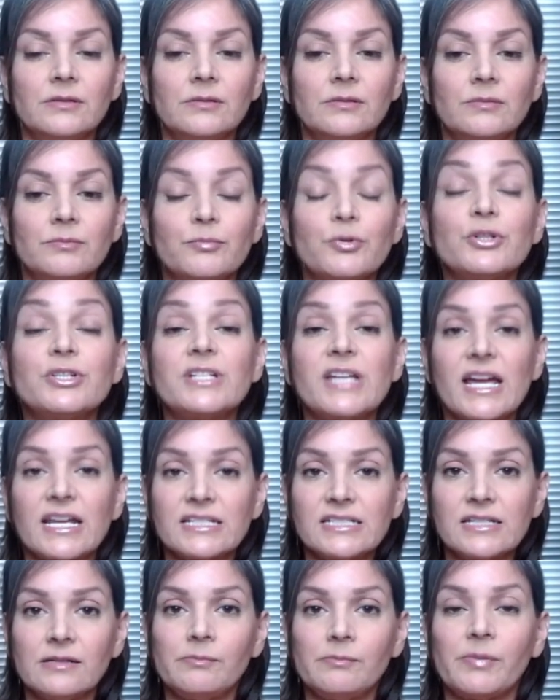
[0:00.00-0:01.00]

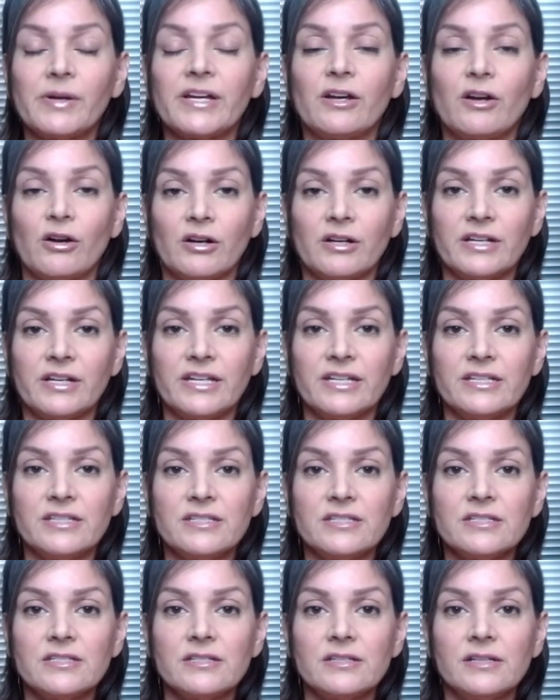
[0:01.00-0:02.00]
protected by
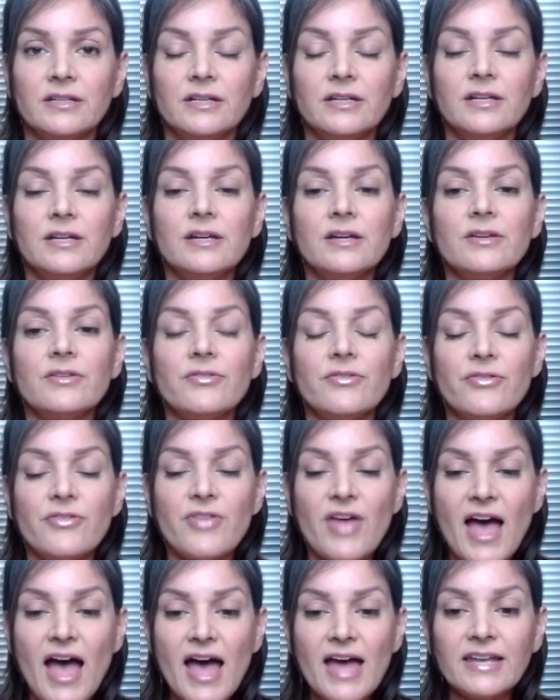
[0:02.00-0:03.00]
guardians,
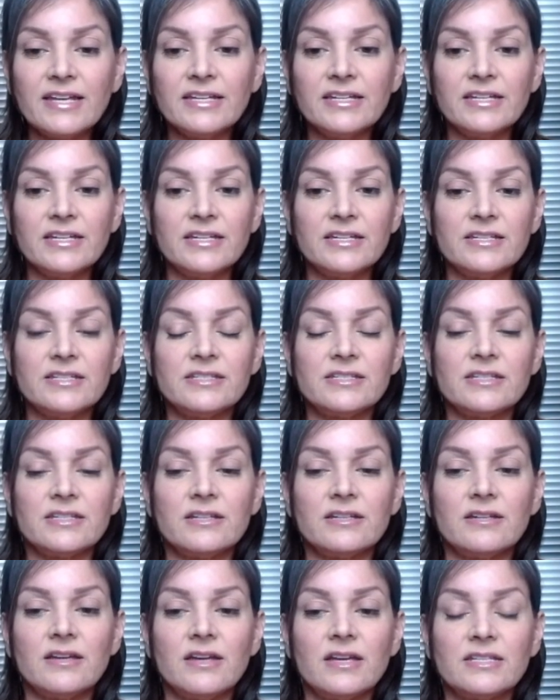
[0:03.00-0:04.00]
that is
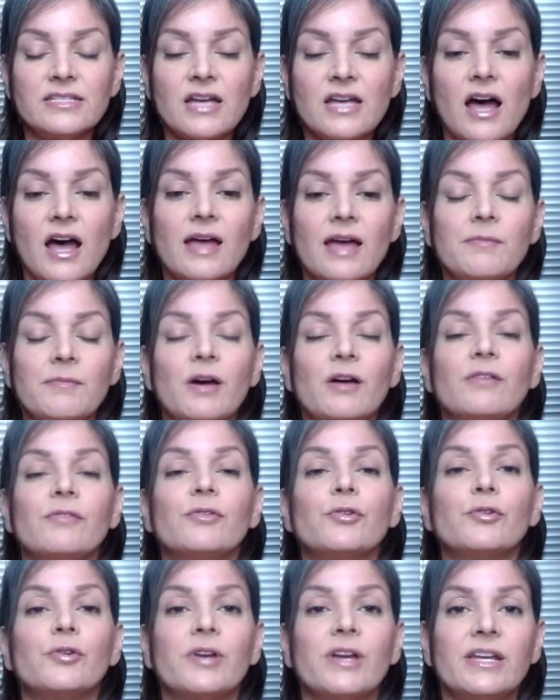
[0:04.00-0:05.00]
a time of
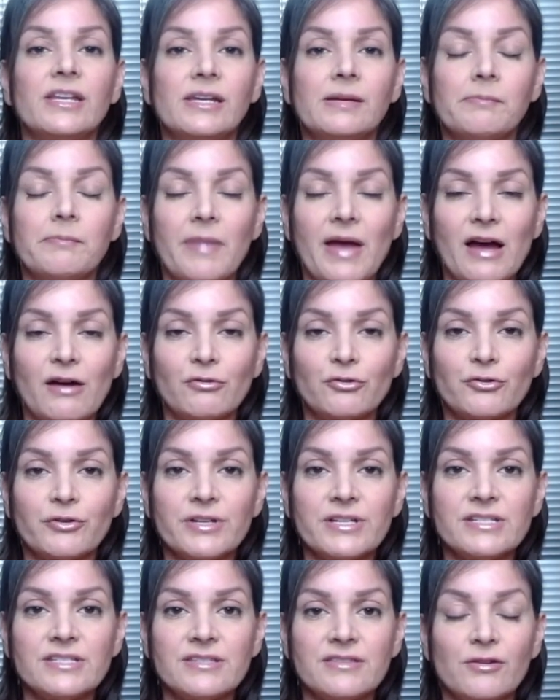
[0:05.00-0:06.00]
creating
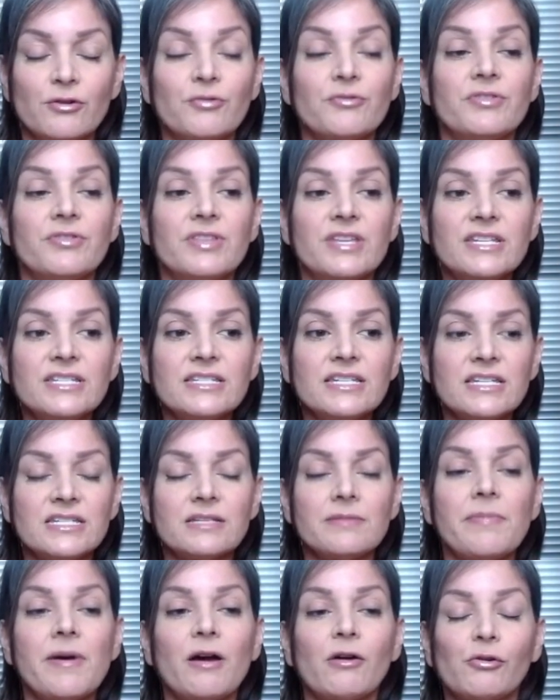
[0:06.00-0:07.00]
boundaries. This is
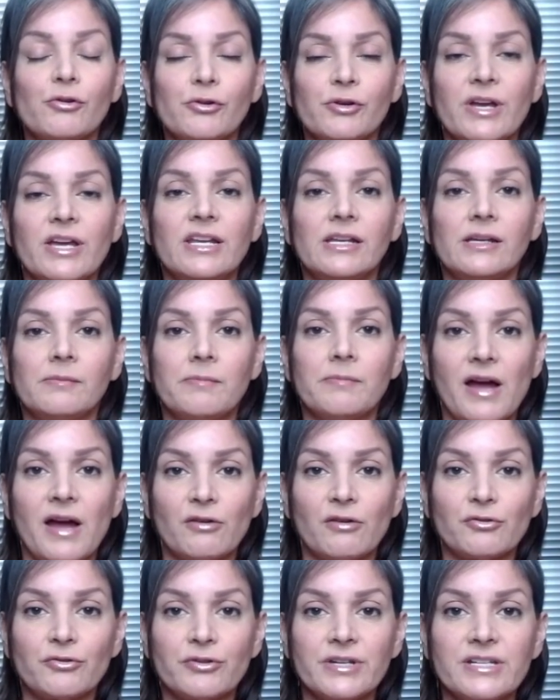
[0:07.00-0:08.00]
about creating
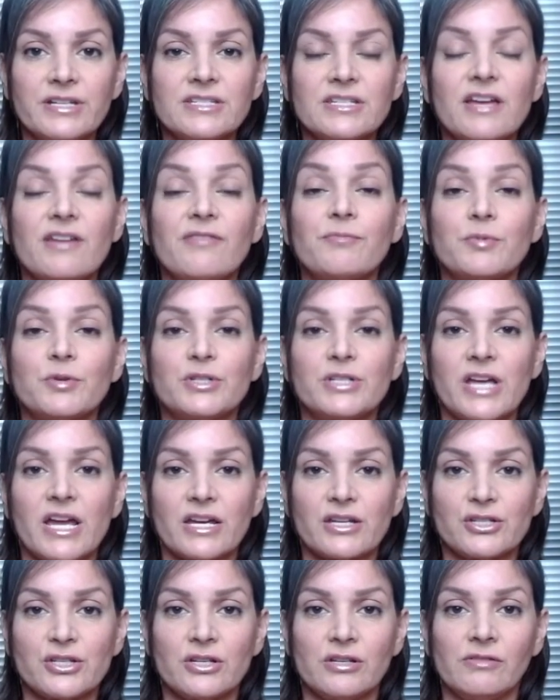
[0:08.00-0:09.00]
boundaries of
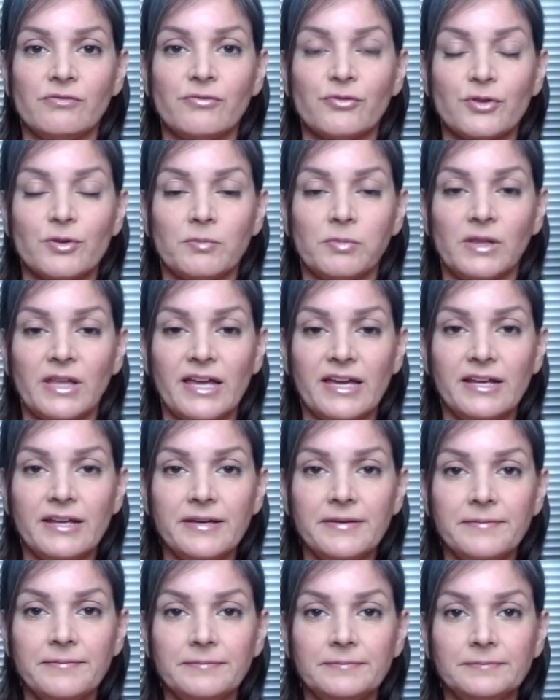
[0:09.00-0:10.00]
protection for the
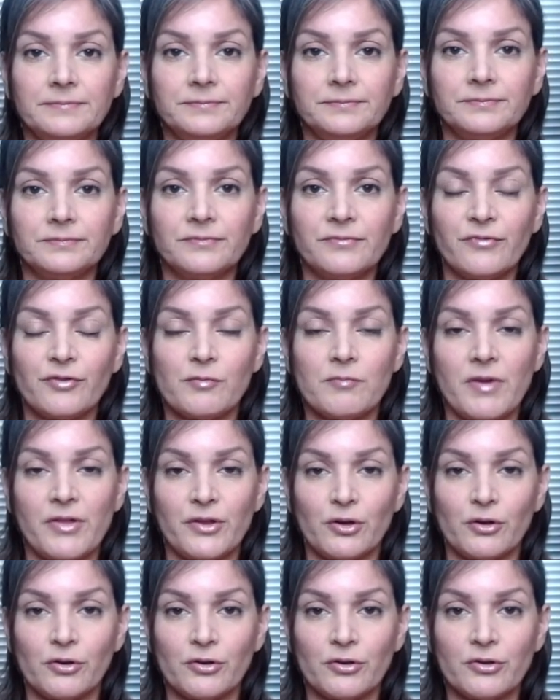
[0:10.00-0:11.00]
planet, for Mother
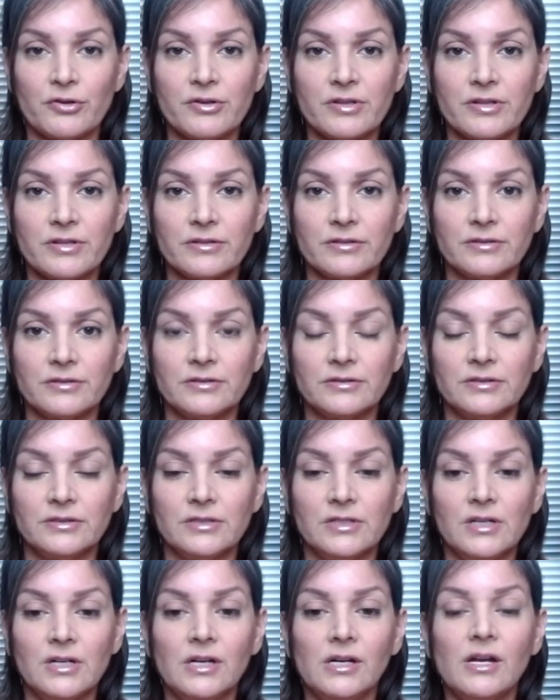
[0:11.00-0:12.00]
Earth,
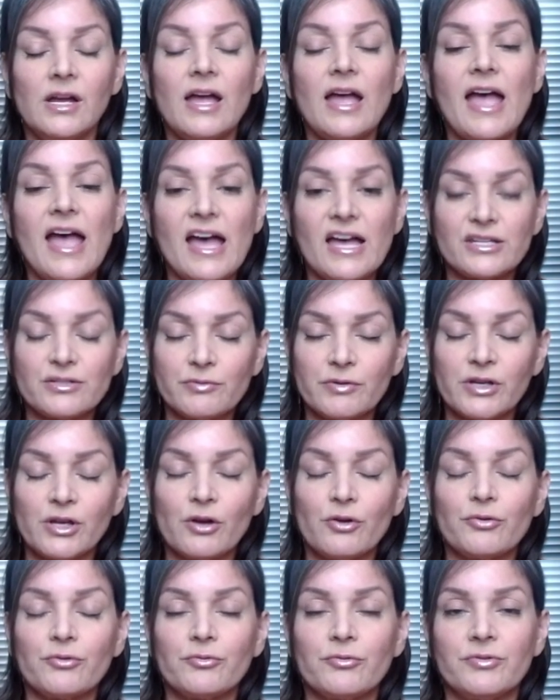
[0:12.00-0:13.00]
as we
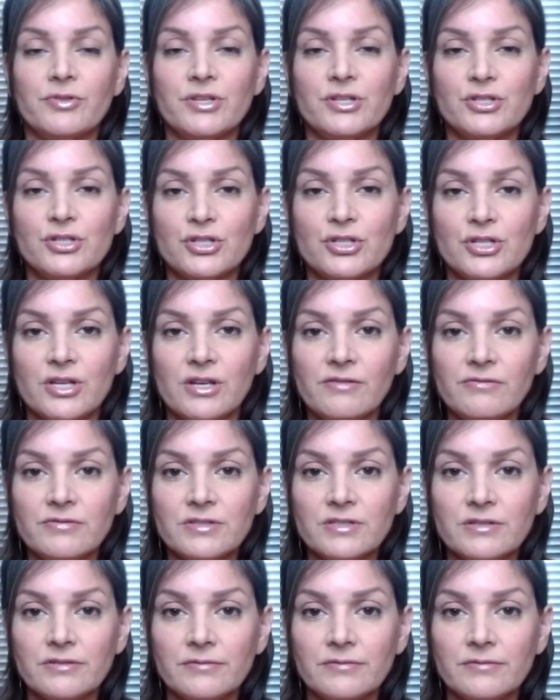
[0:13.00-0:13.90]
go through this shift,